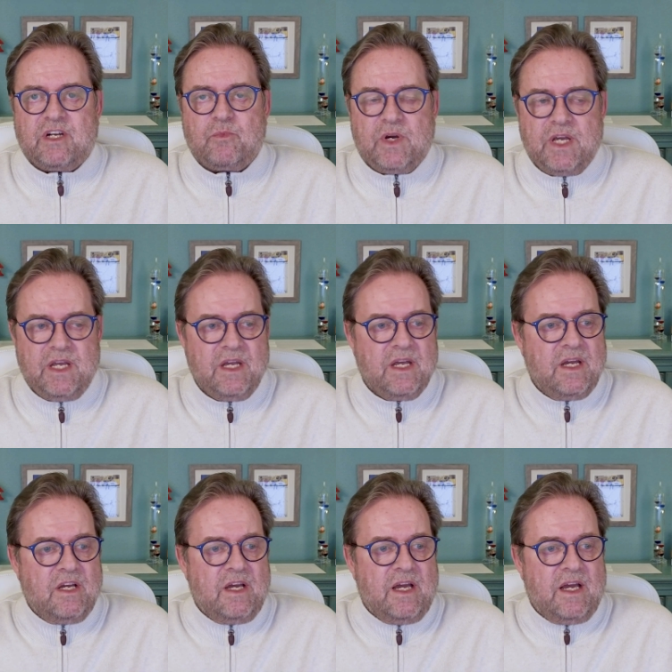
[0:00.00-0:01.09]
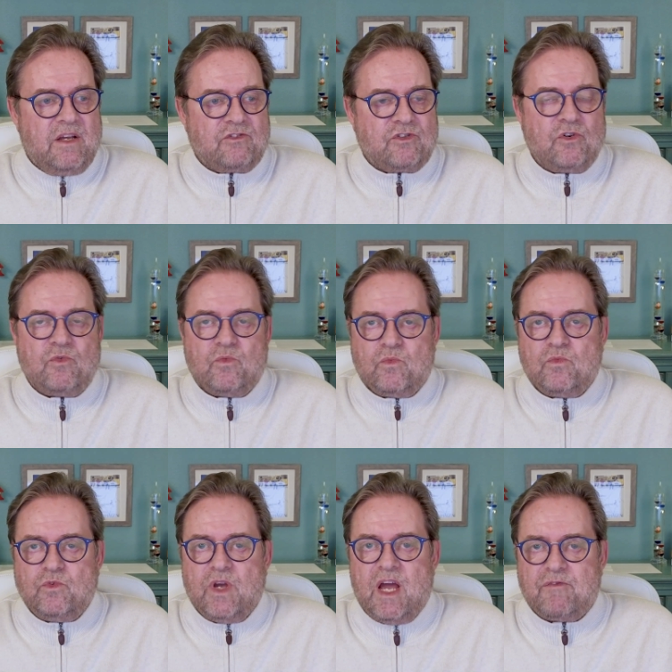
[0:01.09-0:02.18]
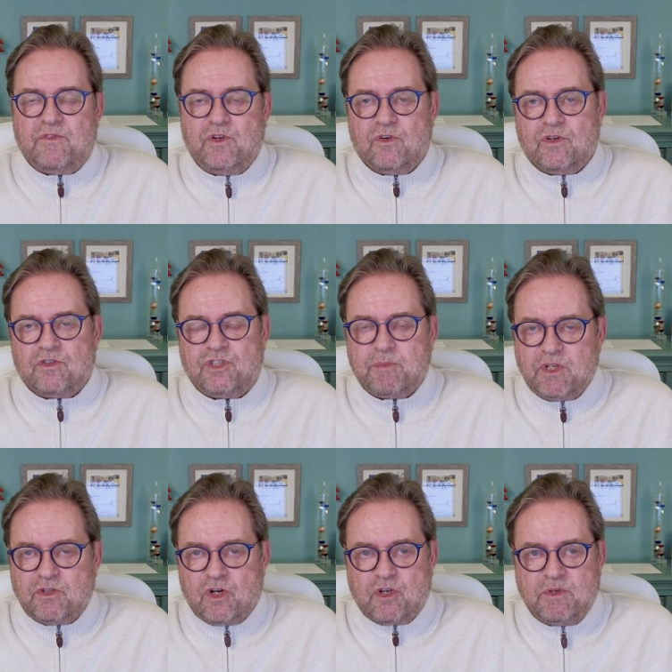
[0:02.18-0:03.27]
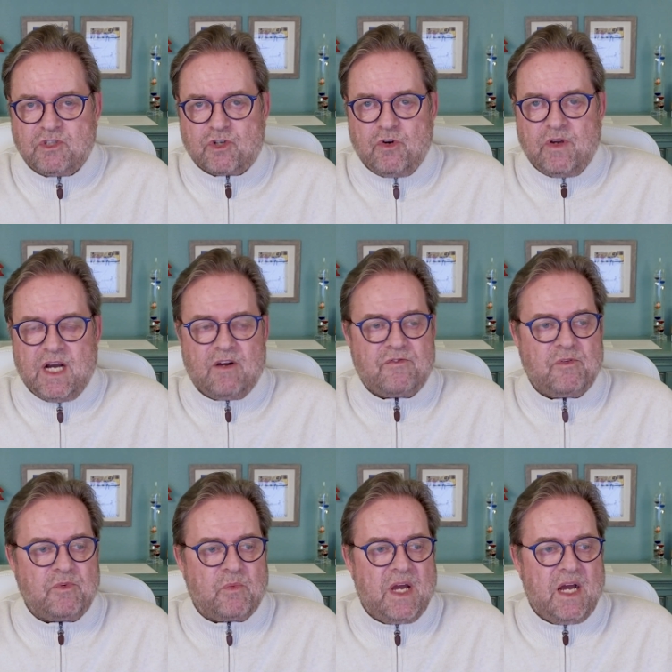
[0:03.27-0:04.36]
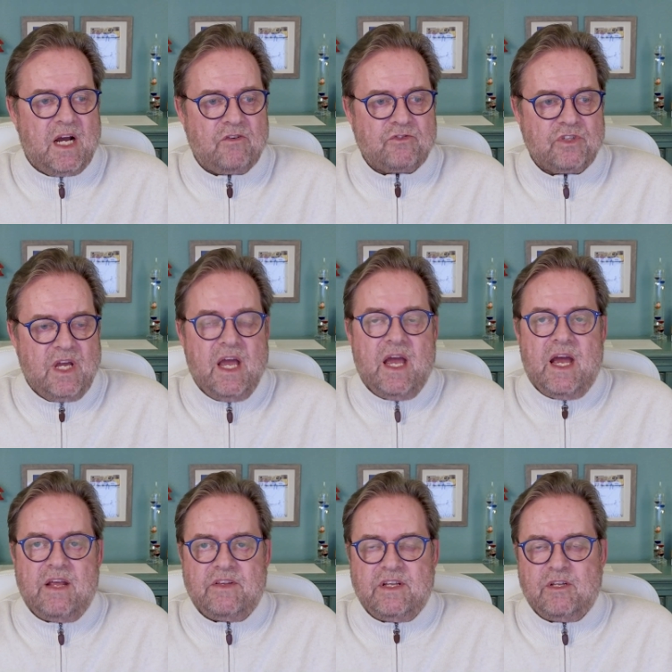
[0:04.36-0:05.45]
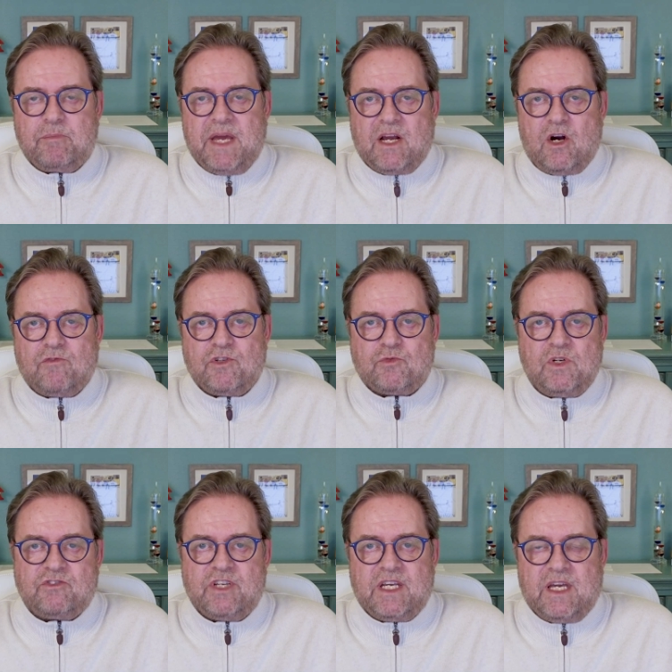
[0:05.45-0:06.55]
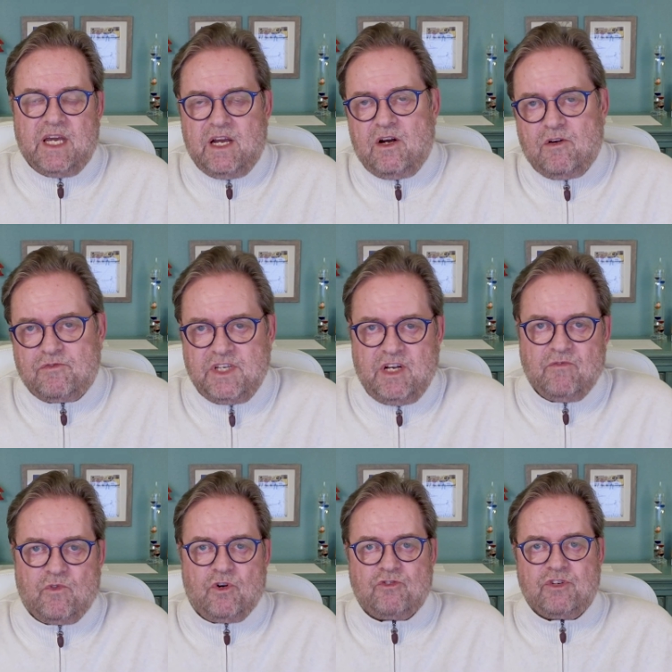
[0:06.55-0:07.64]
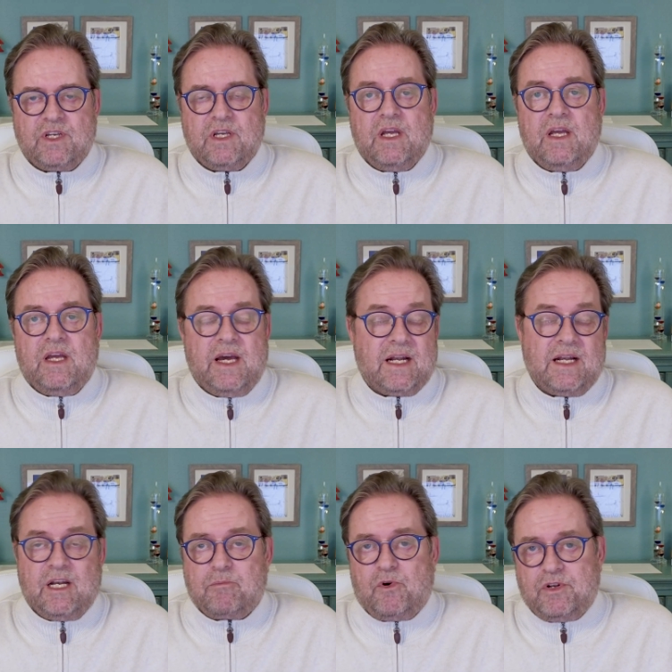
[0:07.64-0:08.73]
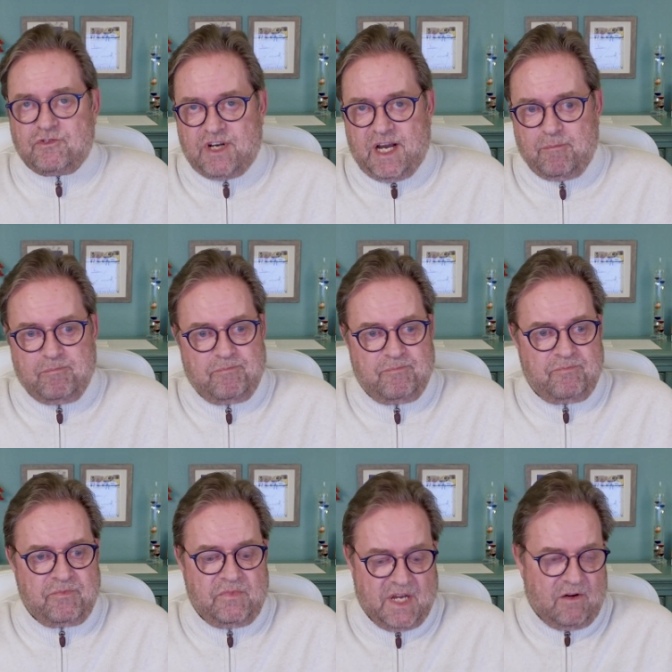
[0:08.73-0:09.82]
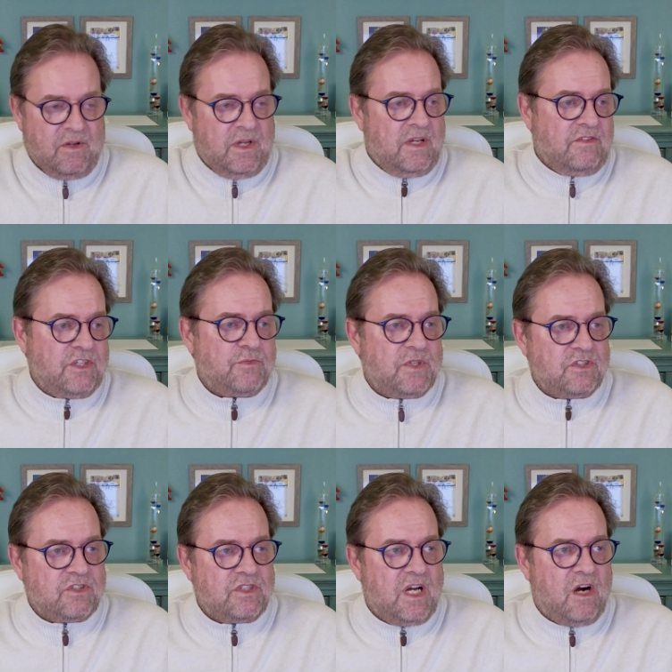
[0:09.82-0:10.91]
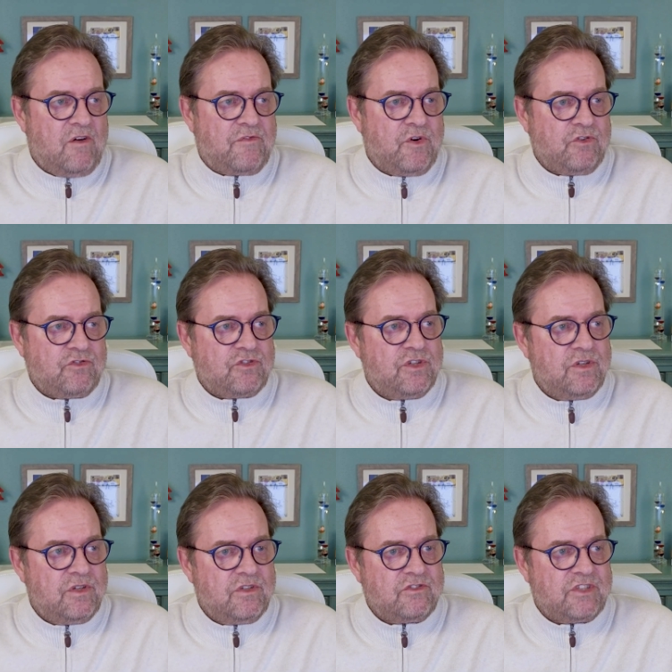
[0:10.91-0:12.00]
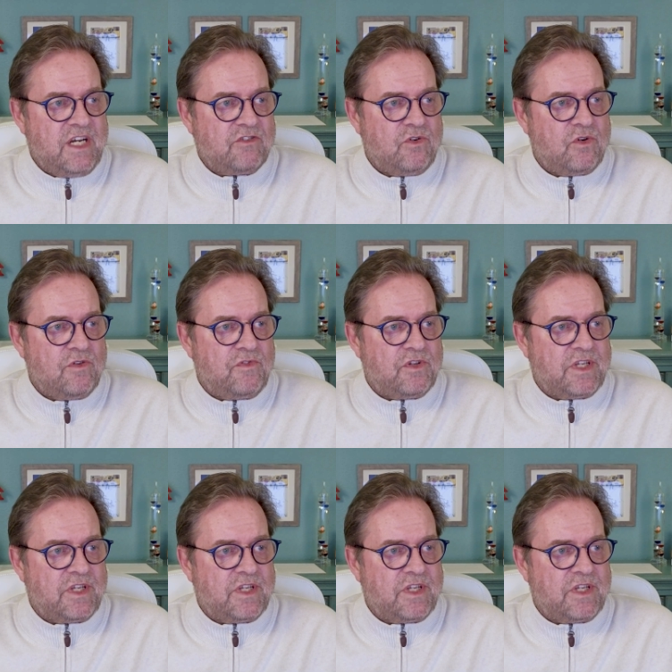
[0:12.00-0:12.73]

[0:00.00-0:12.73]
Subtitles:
way. So you have your shipping documents going out from the warehouse, and then the back office will take care of the invoicing at a later point in time. Now, this was our first sales order for the